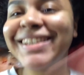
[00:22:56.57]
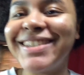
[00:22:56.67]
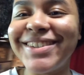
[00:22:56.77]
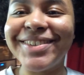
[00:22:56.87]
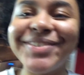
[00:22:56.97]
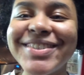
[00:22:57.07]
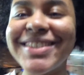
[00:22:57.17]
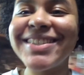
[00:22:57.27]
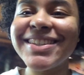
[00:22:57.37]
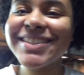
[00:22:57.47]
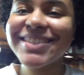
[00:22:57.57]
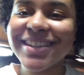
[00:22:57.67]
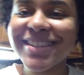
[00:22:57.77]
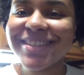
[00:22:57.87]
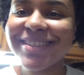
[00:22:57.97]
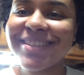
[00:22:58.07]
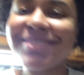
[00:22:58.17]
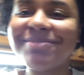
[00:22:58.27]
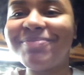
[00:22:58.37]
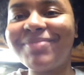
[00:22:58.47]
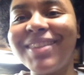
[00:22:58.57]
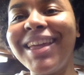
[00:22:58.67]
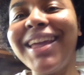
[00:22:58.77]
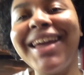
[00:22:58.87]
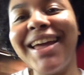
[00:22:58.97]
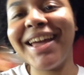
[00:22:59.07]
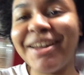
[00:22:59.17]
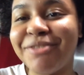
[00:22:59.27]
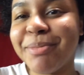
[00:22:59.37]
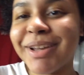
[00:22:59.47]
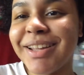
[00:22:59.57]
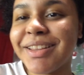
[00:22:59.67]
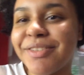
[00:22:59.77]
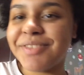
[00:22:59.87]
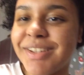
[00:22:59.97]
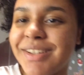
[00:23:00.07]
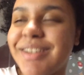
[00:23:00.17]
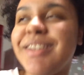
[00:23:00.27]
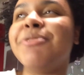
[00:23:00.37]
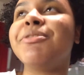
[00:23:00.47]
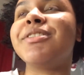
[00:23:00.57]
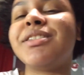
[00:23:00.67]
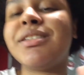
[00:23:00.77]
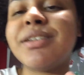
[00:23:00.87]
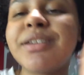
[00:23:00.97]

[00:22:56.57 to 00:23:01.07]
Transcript: dinner was a success. Everybody loved it. It was